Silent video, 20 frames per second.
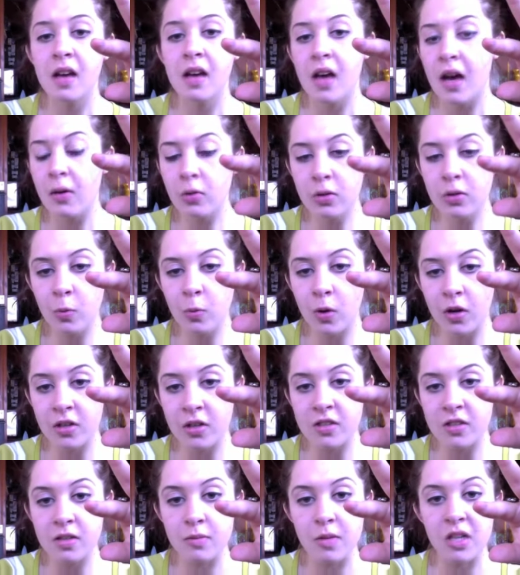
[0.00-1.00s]
I wouldn't worry
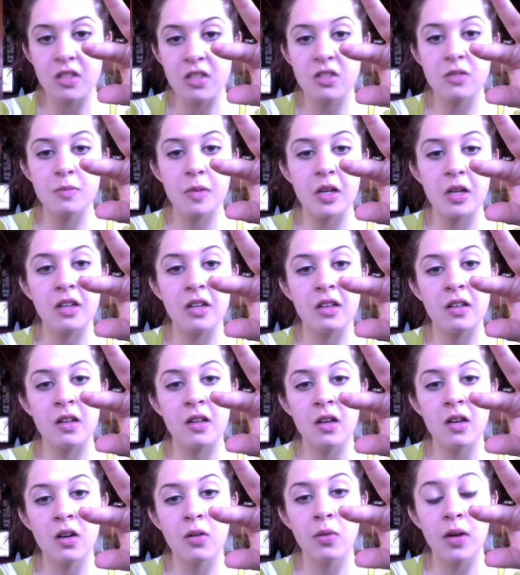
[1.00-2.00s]
too much, but
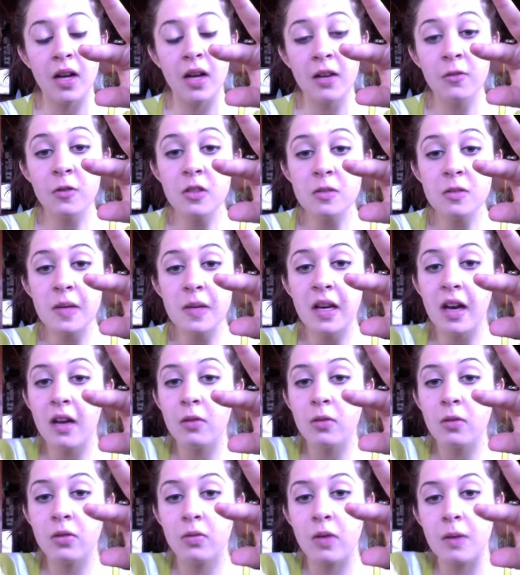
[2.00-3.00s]
when I first
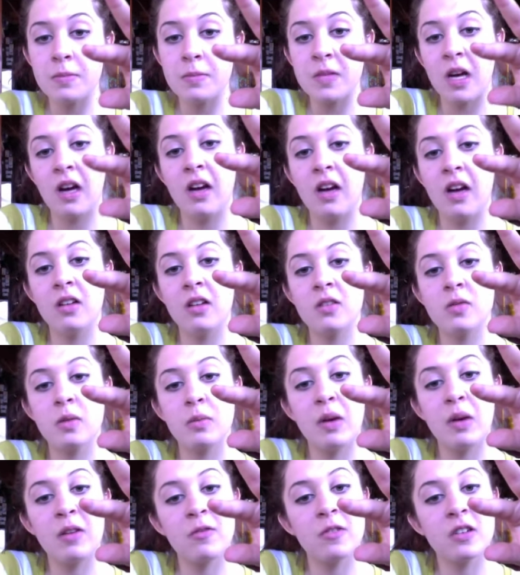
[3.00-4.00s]
began with reptiles with
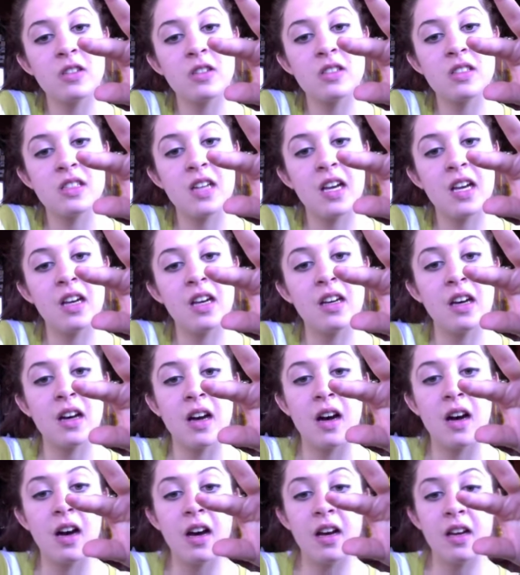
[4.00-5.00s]
my first snake,
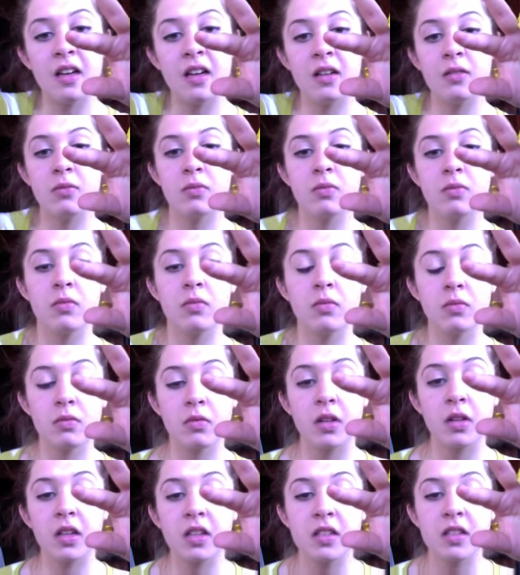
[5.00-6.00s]
I
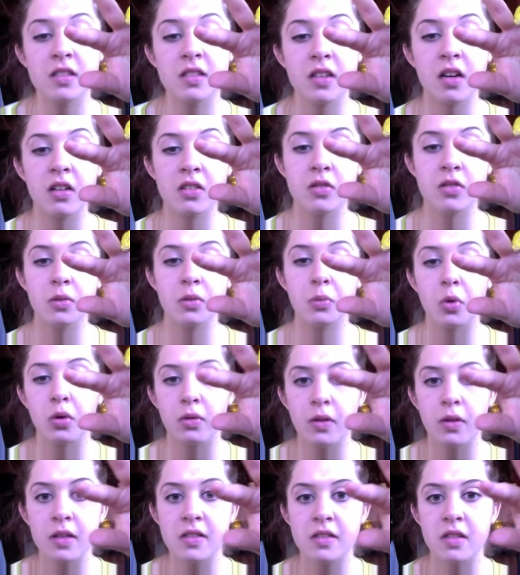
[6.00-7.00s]
really started doing more
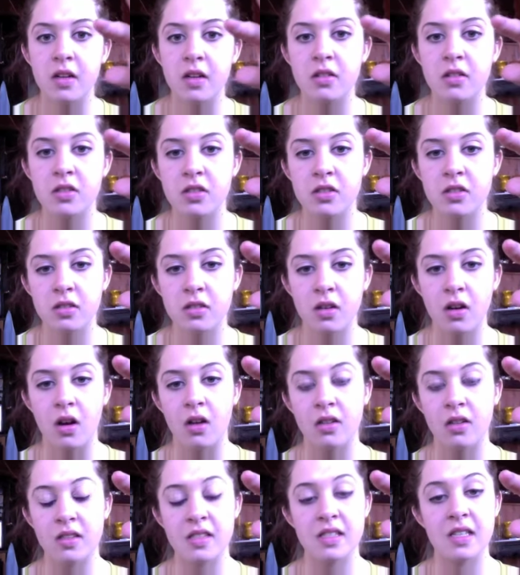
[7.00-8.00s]
research
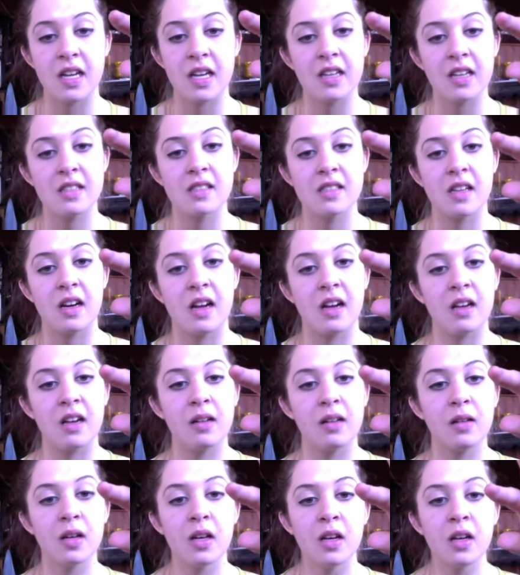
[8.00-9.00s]
on the snakes, and
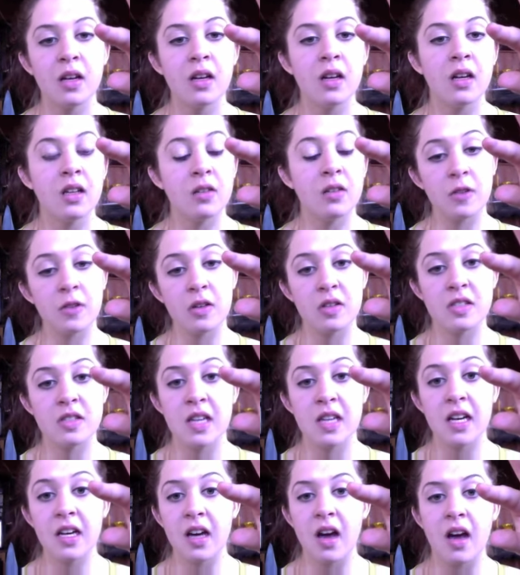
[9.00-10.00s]
the first
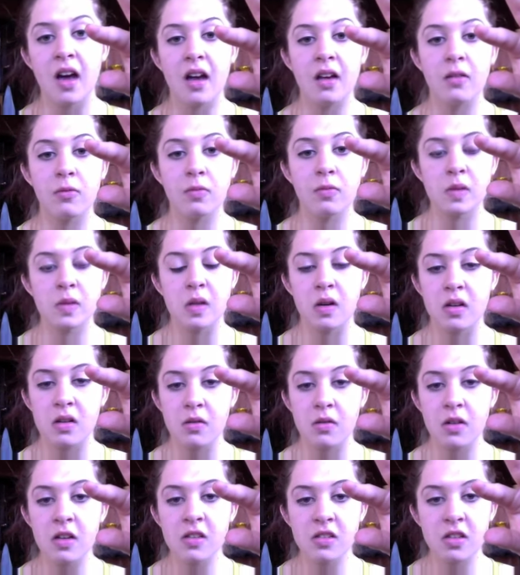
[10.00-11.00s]
snake I started to
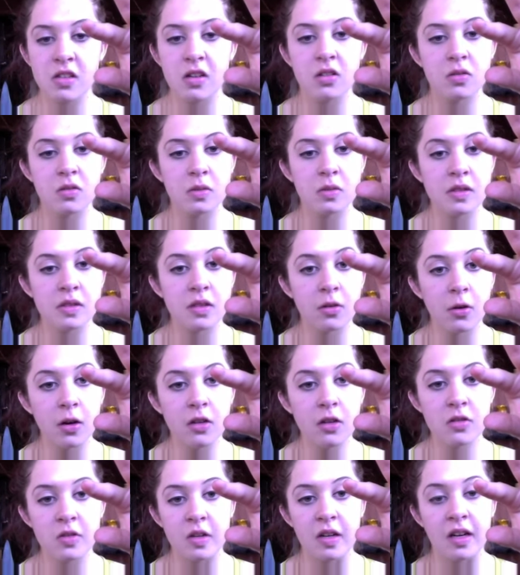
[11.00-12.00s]
research was the green
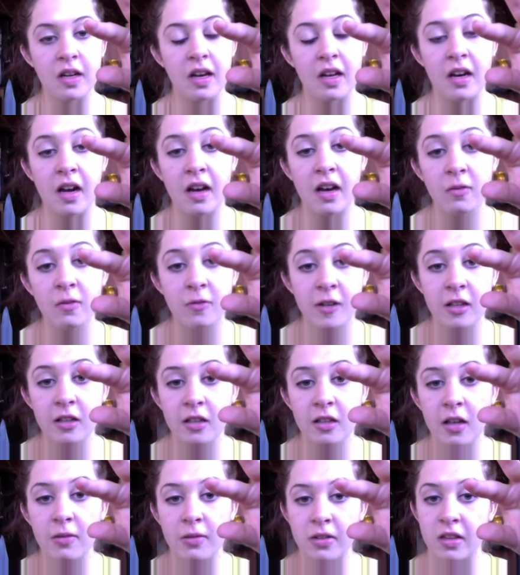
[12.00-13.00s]
tree, and I fell in
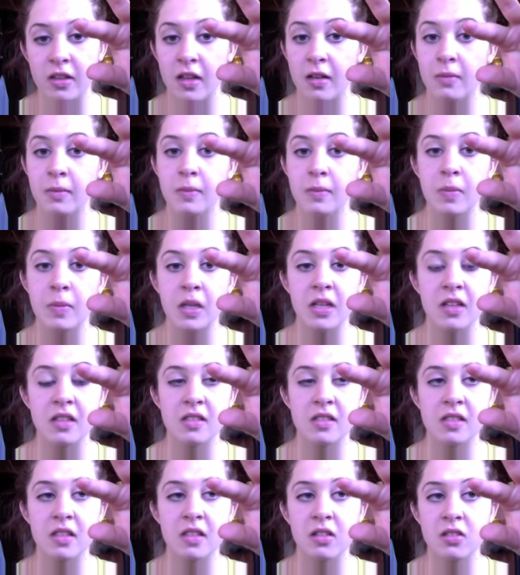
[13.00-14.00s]
love with them
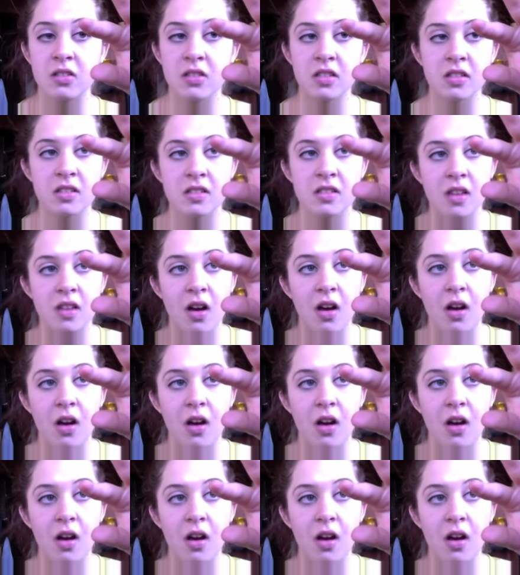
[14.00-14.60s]
because they're just